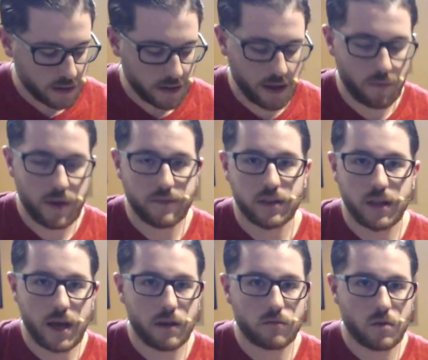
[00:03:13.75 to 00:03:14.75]
Now we have a
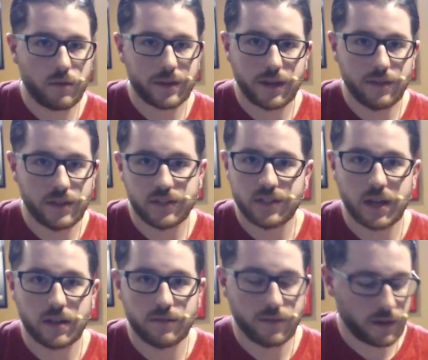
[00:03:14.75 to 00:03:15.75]
lot of rolling in this
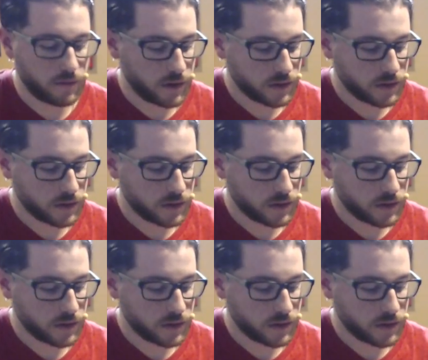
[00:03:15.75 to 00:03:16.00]
2nd fingering.